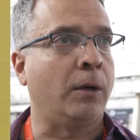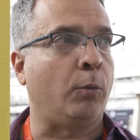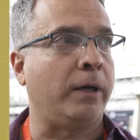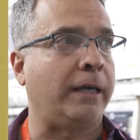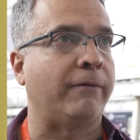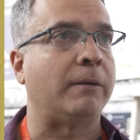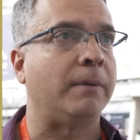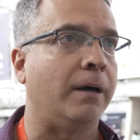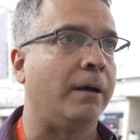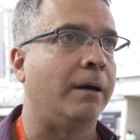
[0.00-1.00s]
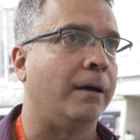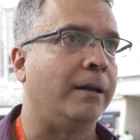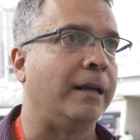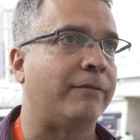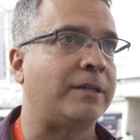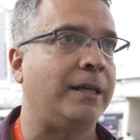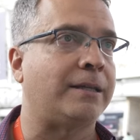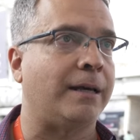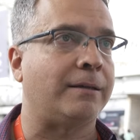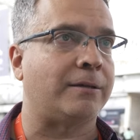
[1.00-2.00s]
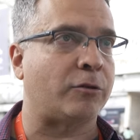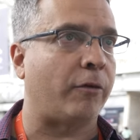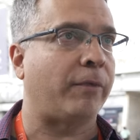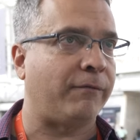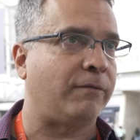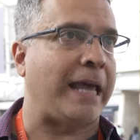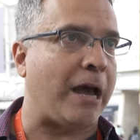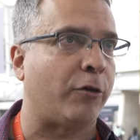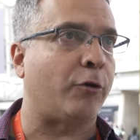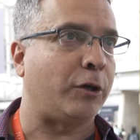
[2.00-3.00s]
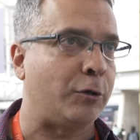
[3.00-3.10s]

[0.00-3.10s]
We give them an NFT so that they're a